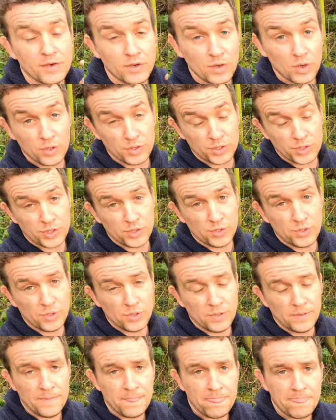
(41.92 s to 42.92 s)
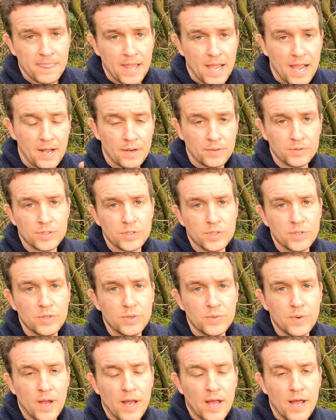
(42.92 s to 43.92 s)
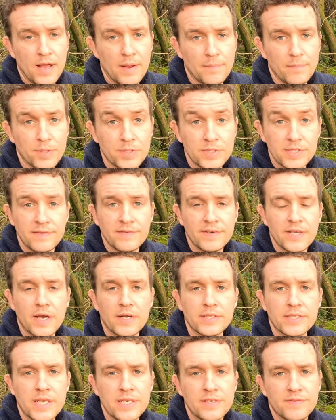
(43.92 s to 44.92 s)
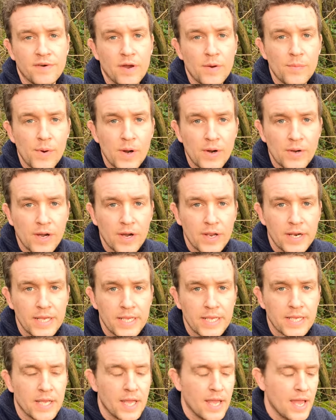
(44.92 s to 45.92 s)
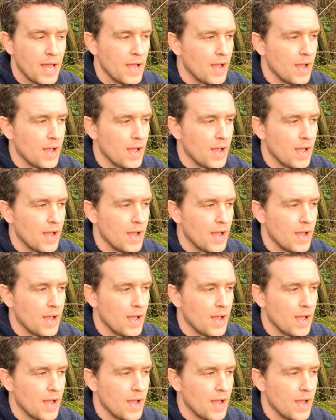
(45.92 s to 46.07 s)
you're not sure how to positively identify wild garlic